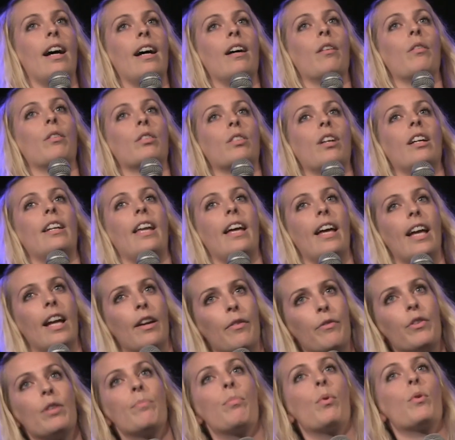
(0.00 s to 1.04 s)
how can I let
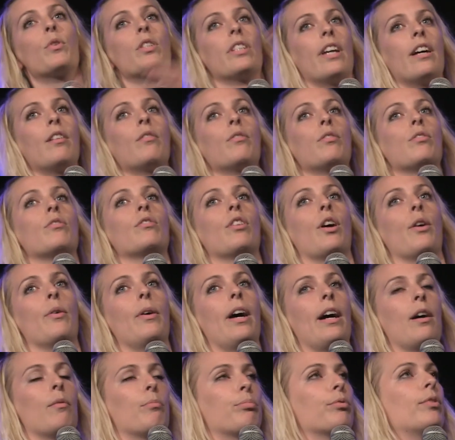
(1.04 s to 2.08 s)
everybody else know
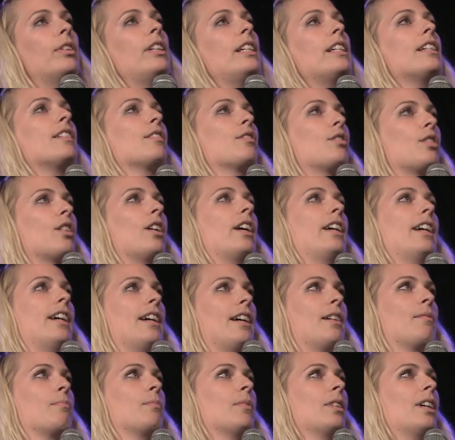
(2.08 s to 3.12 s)
how brilliant I
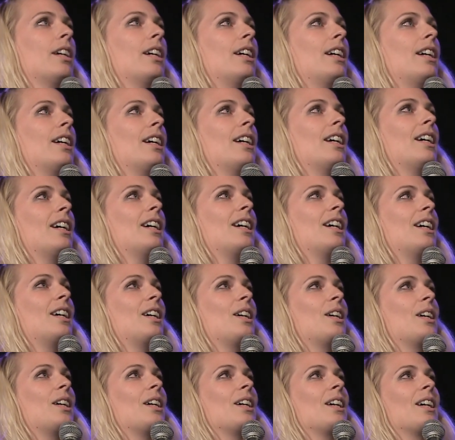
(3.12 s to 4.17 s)

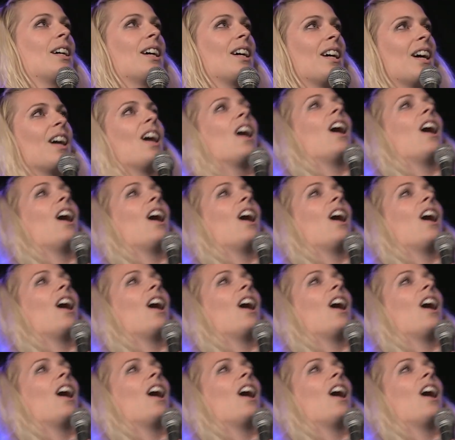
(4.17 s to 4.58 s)
am?